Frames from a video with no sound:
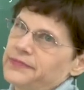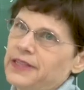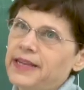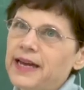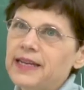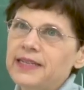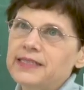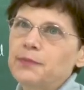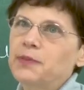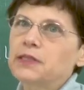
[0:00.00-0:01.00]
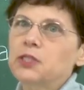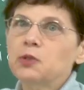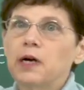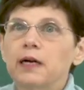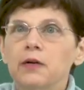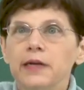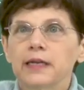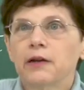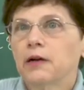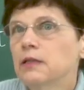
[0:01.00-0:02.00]
In that case, I'd pick the schwa. Go
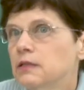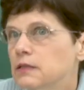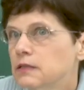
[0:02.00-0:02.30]
ahead, Carol.